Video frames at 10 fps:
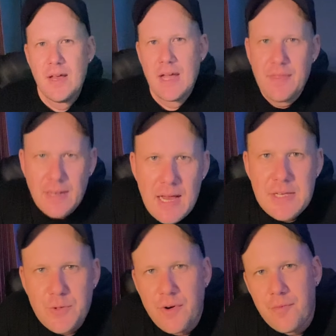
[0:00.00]
In the
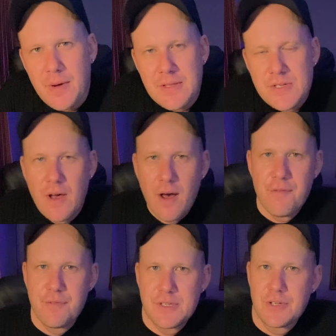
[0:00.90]
last 12 months,
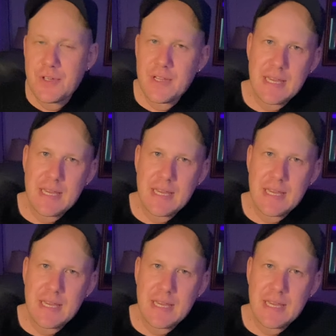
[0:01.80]
I've visited